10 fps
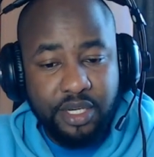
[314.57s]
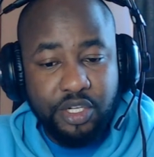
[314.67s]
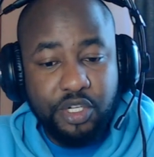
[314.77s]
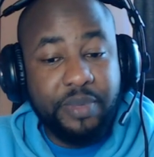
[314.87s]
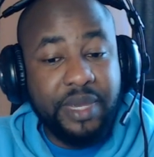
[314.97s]

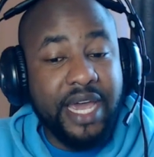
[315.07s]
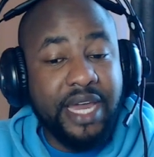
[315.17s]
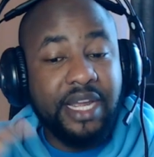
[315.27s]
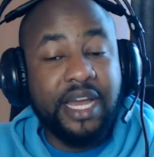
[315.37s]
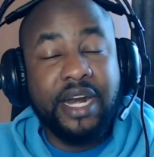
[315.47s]
to be
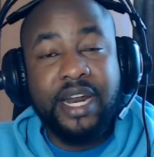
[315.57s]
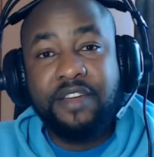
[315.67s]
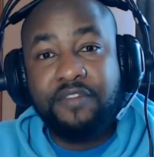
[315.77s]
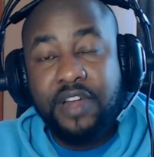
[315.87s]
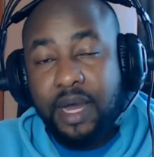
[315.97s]

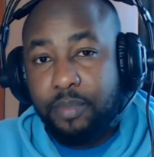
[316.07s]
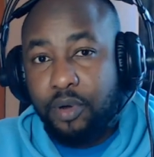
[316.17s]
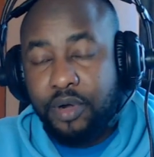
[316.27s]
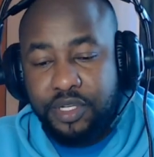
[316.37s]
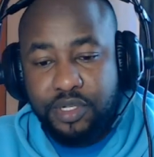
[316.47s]
engraved
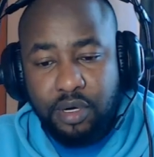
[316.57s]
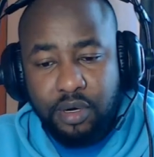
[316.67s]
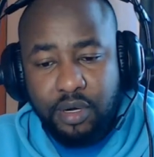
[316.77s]
upon a stone.